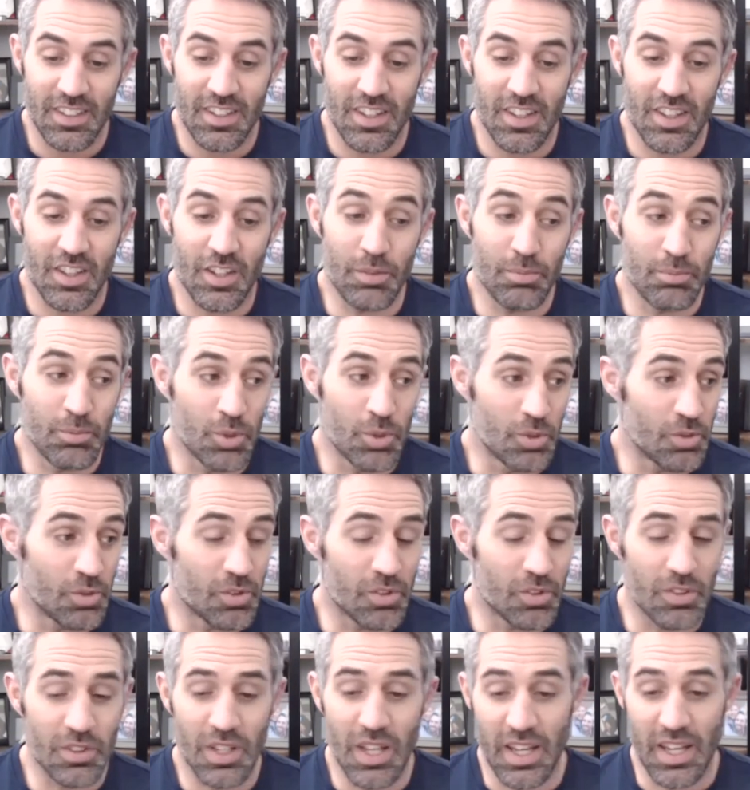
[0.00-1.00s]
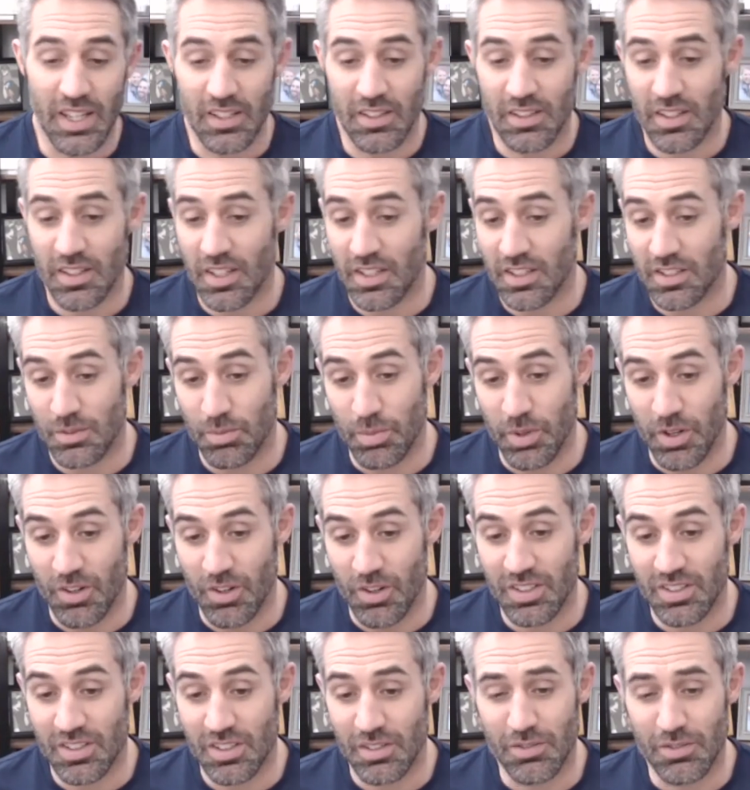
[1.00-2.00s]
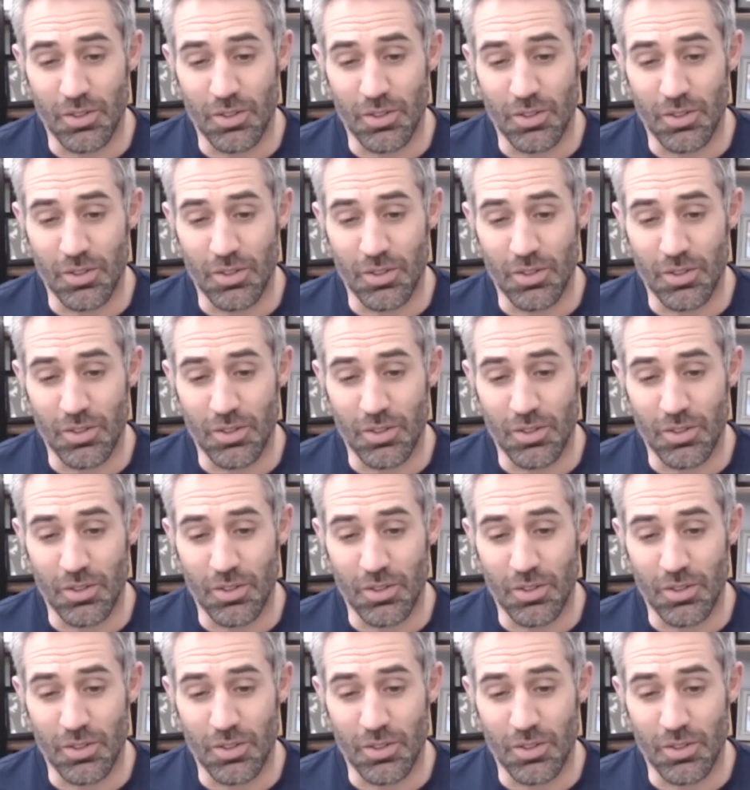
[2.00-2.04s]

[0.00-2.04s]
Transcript: the mood or lighten the experience of